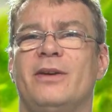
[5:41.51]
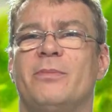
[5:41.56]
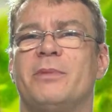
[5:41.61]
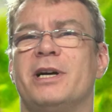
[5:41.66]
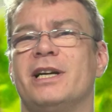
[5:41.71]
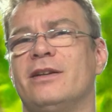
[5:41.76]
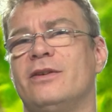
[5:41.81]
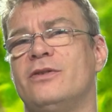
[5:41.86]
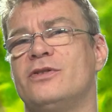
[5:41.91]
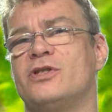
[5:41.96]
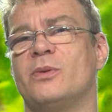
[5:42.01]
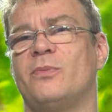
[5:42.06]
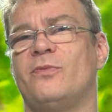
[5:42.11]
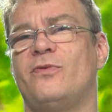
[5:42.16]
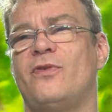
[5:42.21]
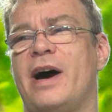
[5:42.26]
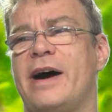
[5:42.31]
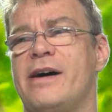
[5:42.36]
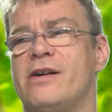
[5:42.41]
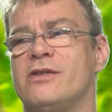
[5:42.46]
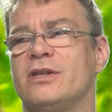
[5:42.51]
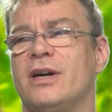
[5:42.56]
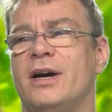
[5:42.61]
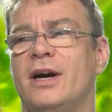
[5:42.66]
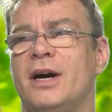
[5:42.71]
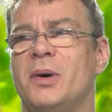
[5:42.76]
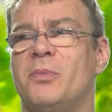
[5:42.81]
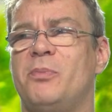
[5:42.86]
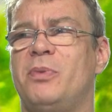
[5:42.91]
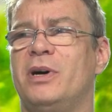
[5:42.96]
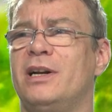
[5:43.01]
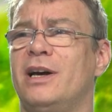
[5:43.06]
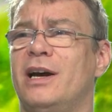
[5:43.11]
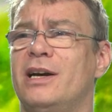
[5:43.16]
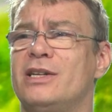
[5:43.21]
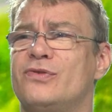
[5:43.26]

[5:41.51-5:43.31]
You might lose some files. But